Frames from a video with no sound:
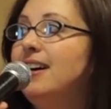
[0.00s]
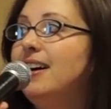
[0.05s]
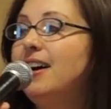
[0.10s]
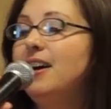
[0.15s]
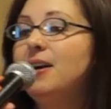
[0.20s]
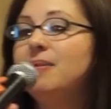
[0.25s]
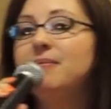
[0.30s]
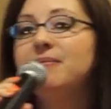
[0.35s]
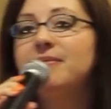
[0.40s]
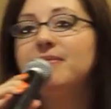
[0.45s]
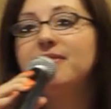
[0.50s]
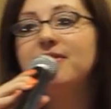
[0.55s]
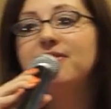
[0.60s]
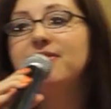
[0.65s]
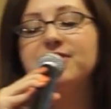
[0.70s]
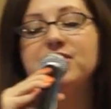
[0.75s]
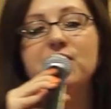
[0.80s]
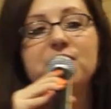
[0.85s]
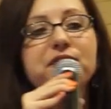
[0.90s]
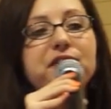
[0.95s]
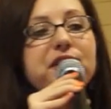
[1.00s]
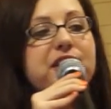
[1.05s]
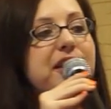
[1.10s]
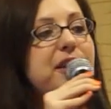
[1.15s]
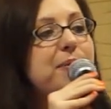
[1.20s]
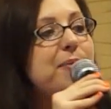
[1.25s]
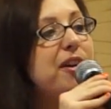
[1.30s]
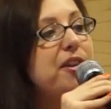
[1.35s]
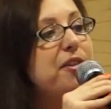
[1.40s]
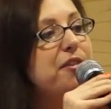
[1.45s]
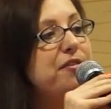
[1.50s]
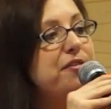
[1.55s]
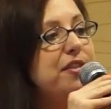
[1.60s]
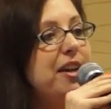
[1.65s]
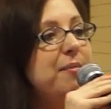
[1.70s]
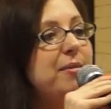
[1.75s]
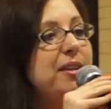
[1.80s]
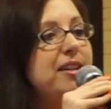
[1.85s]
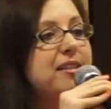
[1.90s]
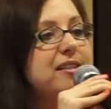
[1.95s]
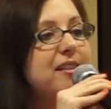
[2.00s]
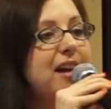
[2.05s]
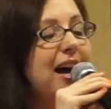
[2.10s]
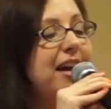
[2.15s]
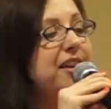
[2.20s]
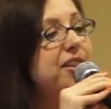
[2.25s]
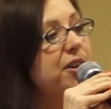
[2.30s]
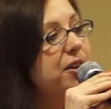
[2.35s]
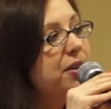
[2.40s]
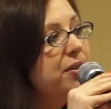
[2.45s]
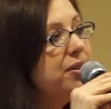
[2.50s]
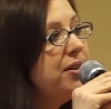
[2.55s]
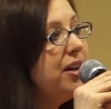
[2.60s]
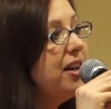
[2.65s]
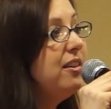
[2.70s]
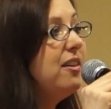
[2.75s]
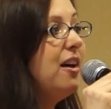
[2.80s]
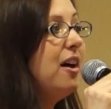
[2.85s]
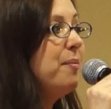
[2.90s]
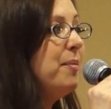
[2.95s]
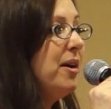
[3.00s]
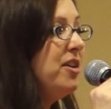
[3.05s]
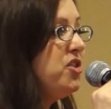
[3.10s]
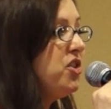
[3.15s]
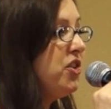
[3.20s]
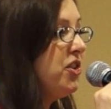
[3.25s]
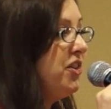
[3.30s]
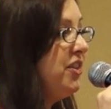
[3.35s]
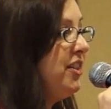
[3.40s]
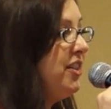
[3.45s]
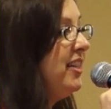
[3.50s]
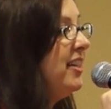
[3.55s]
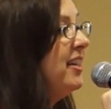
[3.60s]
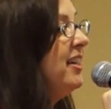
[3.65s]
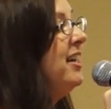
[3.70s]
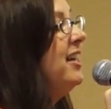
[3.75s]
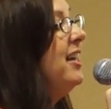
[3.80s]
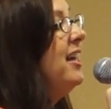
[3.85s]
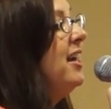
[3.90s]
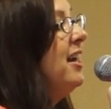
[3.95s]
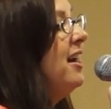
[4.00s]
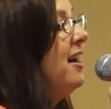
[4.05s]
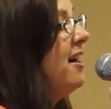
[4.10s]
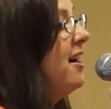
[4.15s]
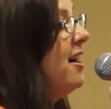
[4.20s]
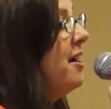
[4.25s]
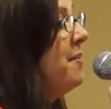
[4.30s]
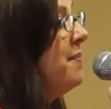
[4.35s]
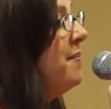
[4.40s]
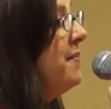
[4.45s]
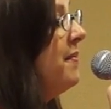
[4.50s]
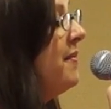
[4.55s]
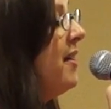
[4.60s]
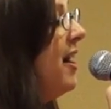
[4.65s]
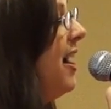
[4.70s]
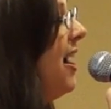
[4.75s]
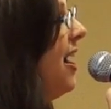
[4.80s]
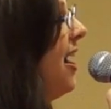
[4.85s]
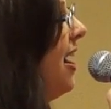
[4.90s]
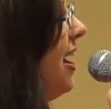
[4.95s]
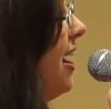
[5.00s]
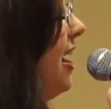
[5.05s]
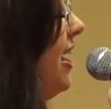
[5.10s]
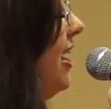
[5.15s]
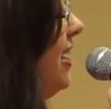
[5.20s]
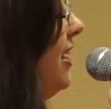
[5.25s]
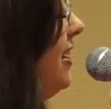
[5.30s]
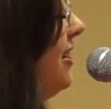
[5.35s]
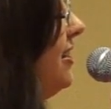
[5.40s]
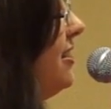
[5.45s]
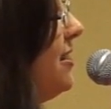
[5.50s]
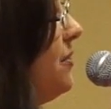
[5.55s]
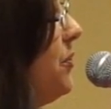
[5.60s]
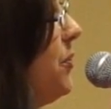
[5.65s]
Don't forget about your families. I know along my journey, I